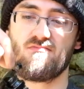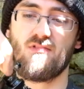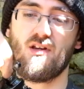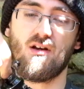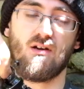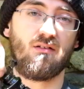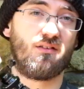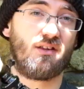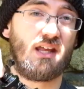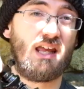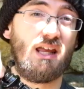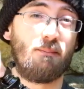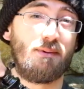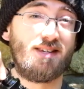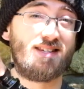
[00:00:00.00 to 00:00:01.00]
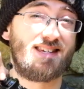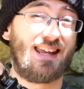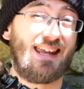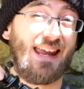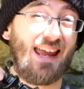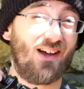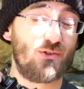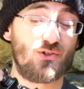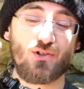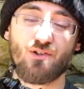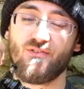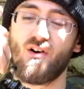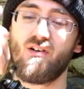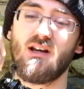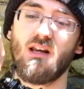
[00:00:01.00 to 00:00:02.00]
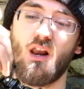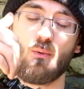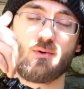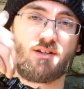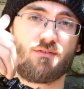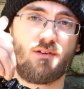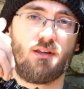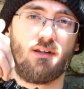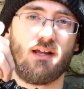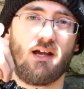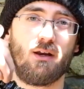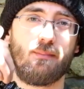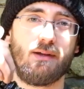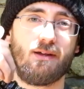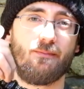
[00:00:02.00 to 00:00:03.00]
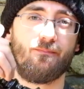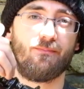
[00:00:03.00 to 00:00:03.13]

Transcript: the kingpin sticking out too far. It lowers everything down a bit.